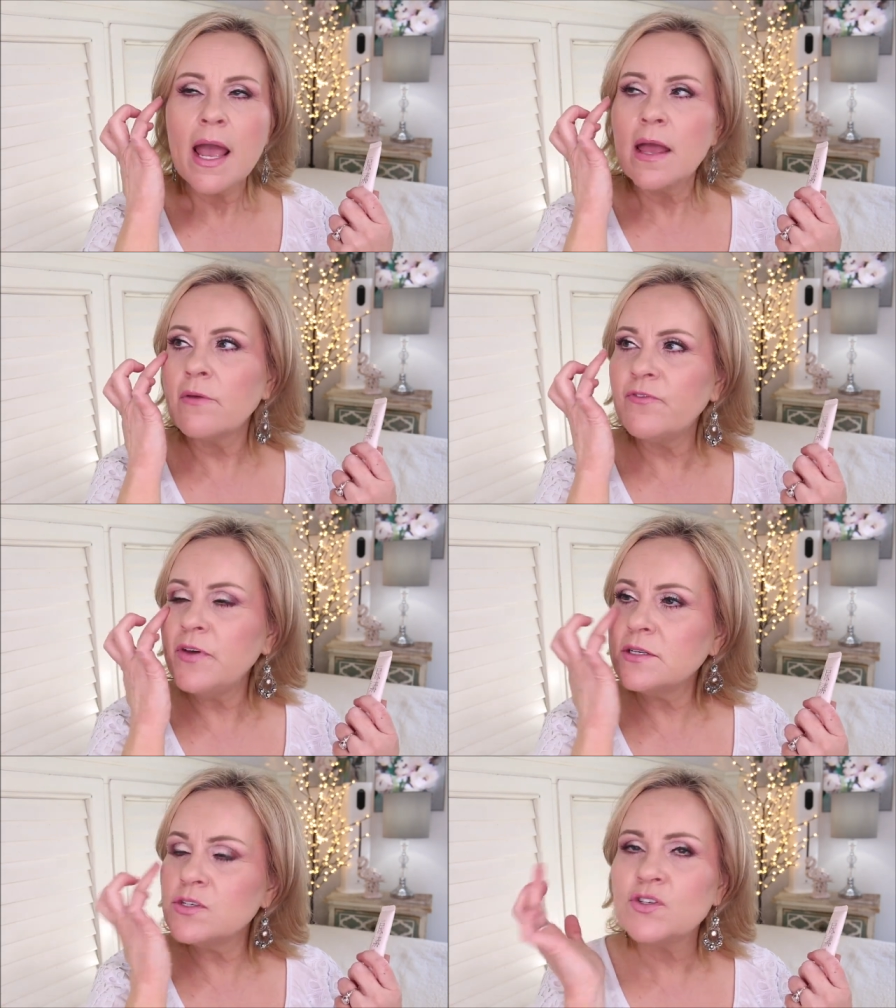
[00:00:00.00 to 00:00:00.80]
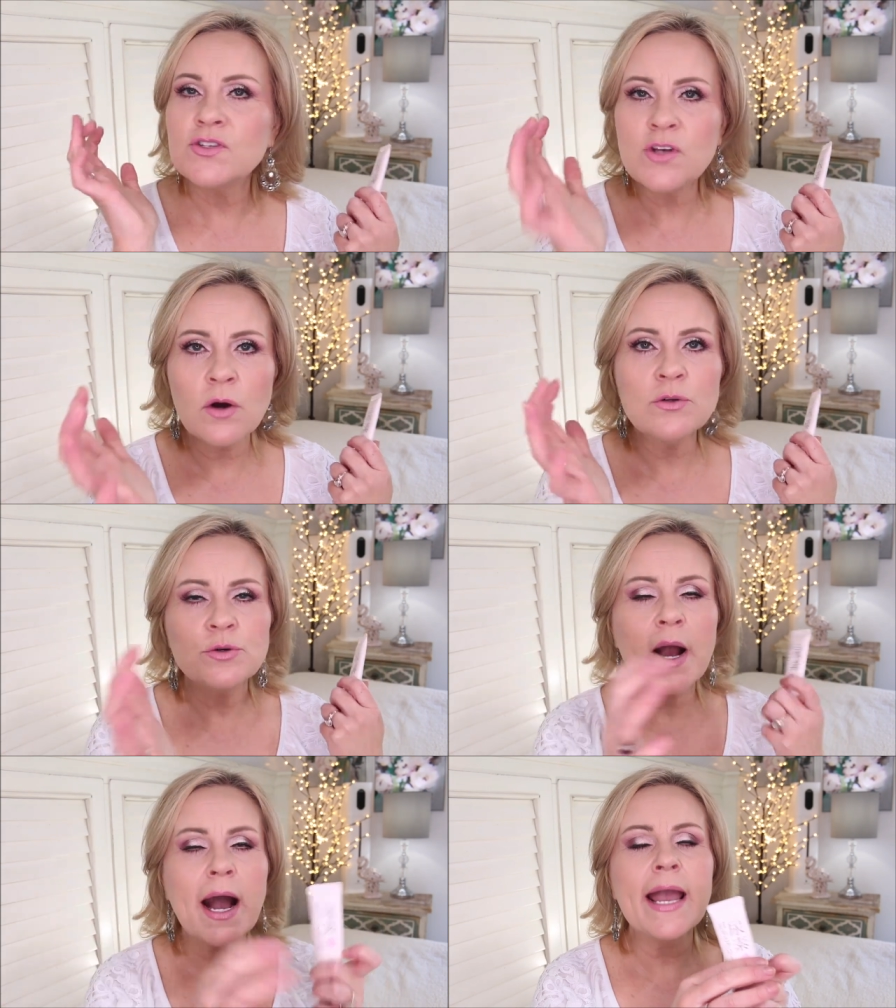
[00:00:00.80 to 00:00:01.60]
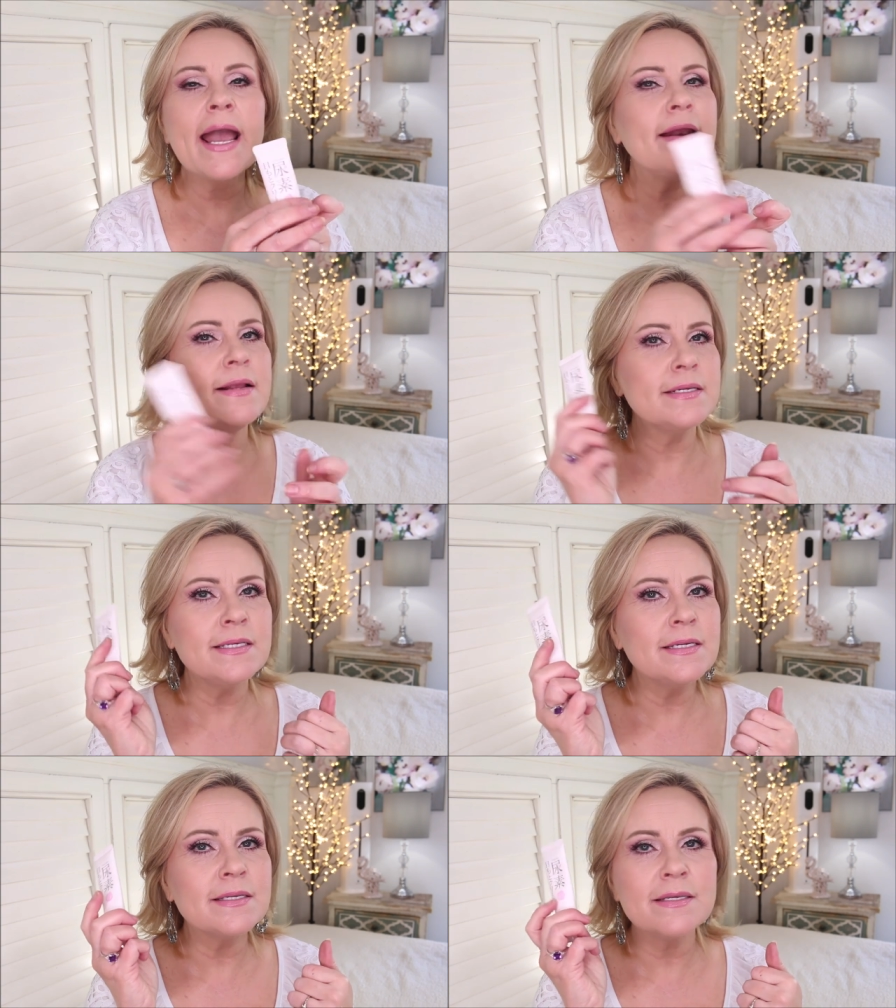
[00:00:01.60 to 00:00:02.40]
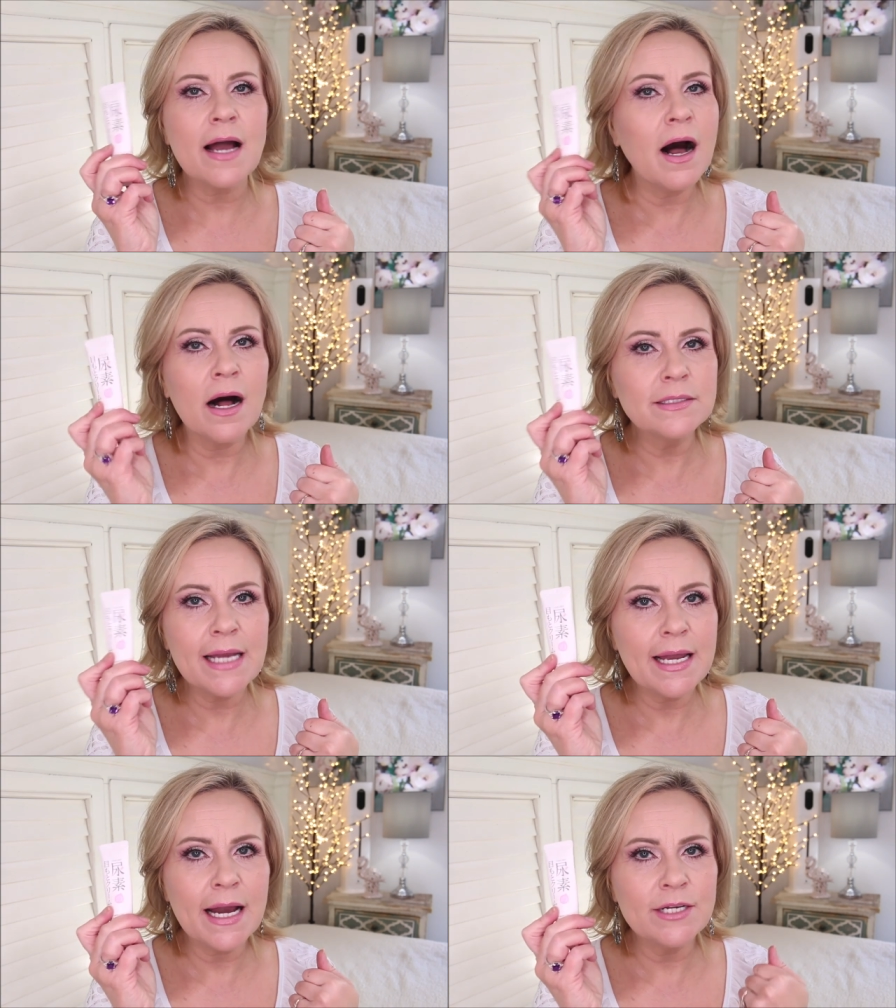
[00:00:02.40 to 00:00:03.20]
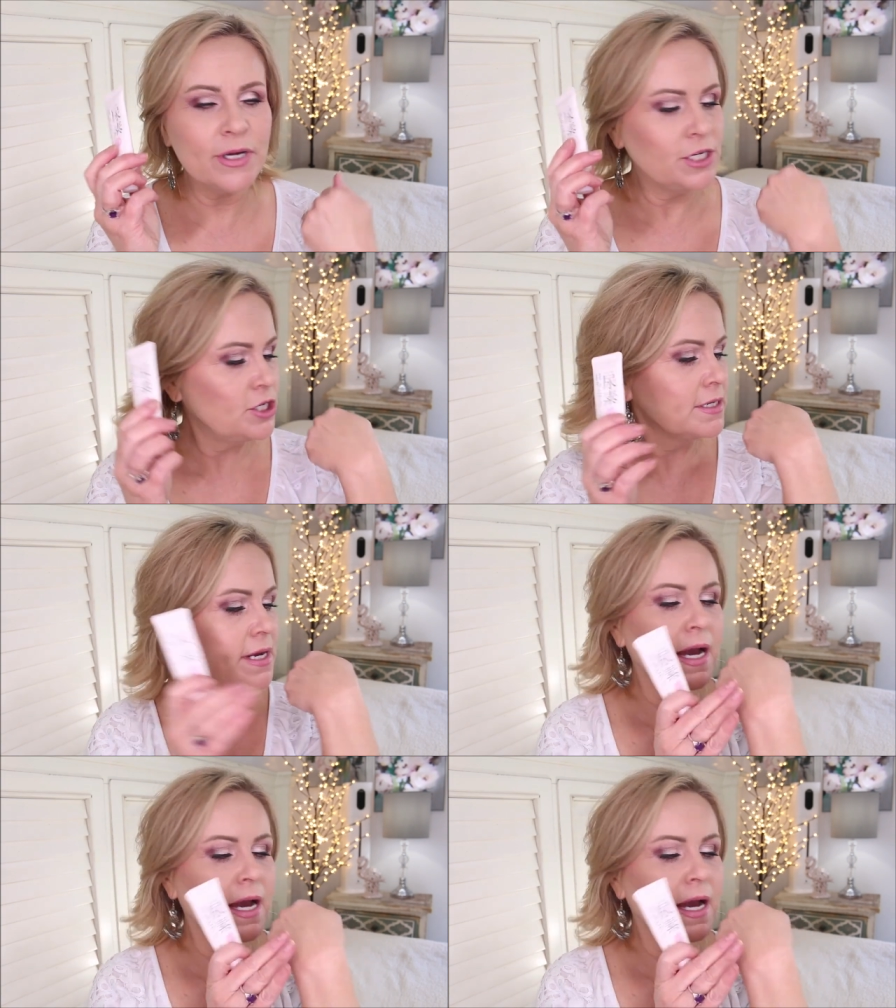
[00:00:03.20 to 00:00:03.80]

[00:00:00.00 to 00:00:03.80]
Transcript: It feels so dry. And this is all day hydration.